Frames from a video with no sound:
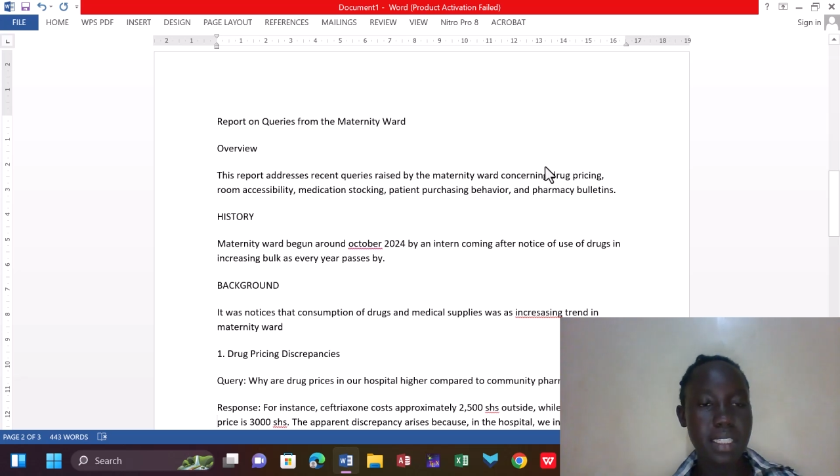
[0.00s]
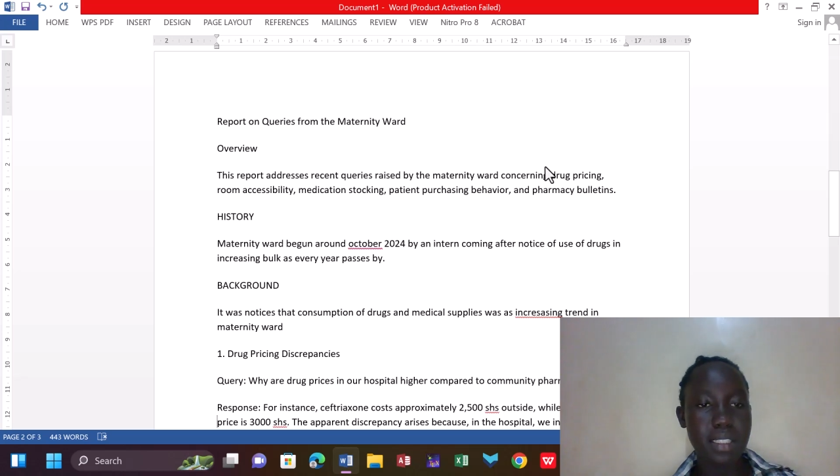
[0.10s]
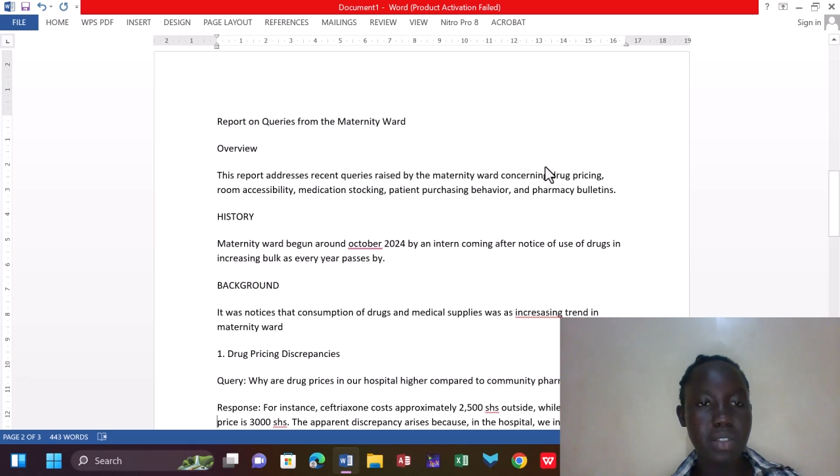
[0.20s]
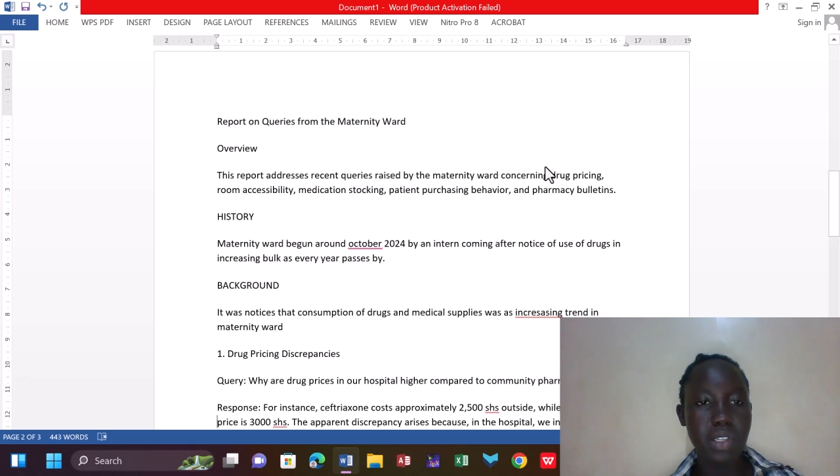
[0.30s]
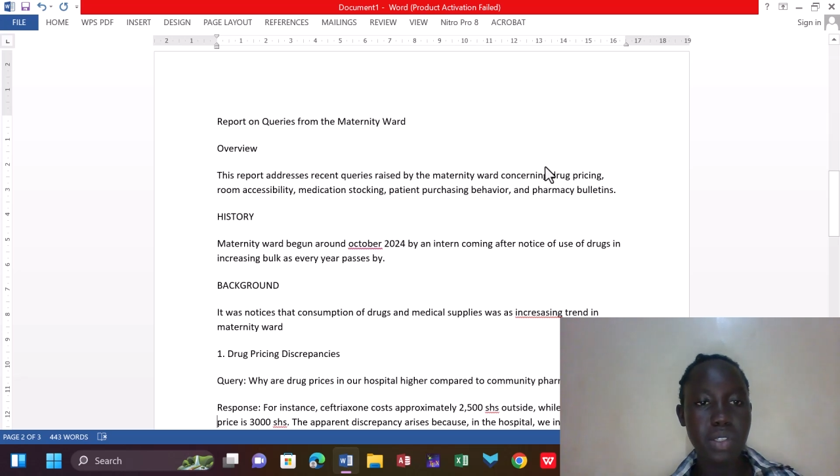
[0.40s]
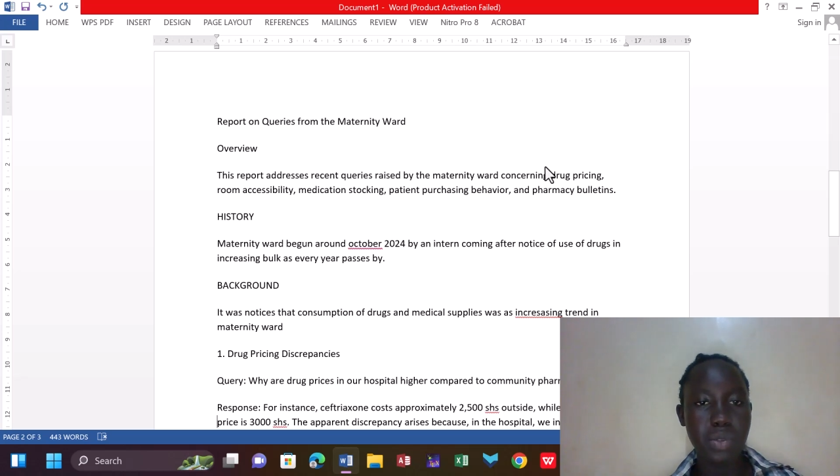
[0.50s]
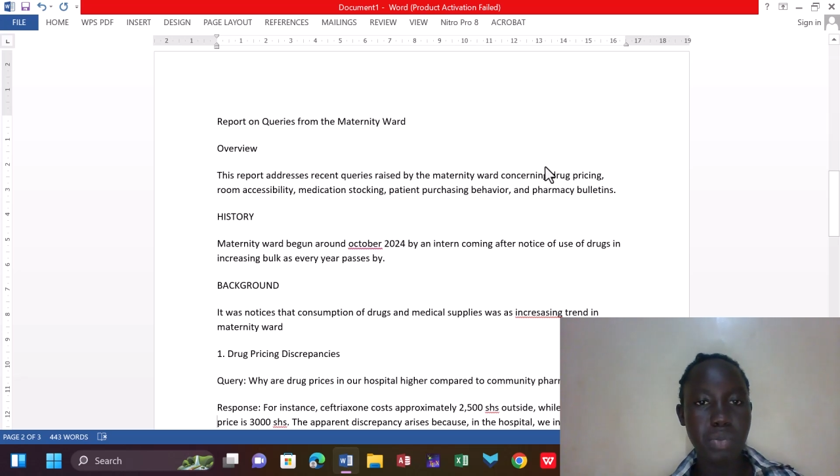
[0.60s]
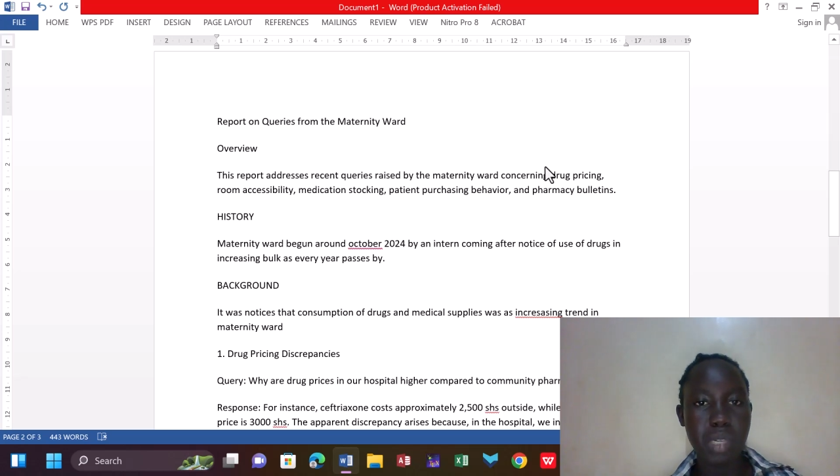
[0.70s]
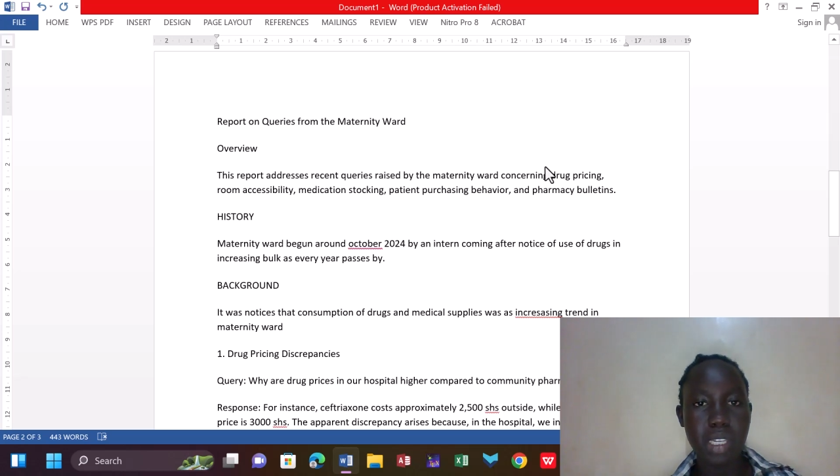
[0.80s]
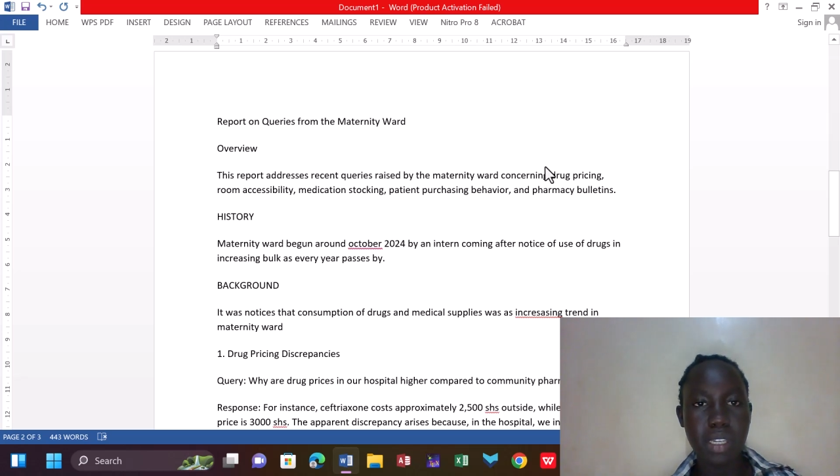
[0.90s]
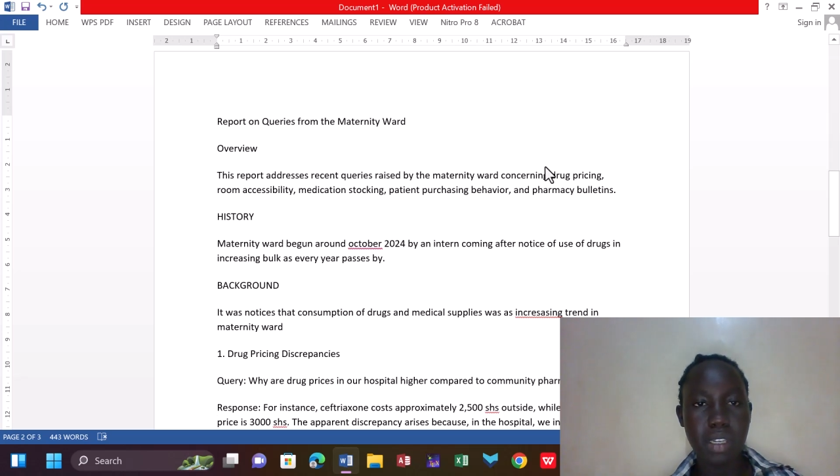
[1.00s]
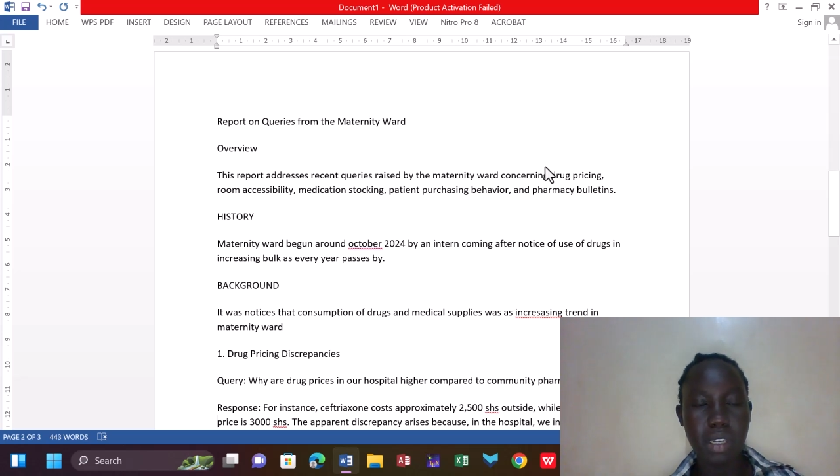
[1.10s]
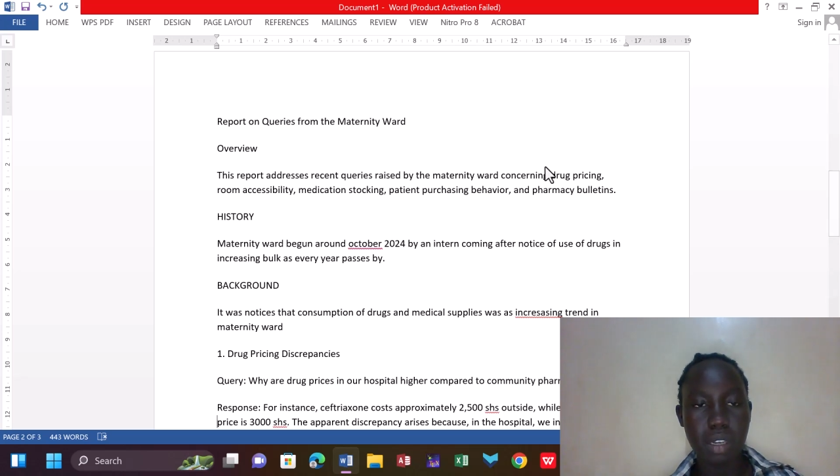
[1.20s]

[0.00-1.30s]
is going to be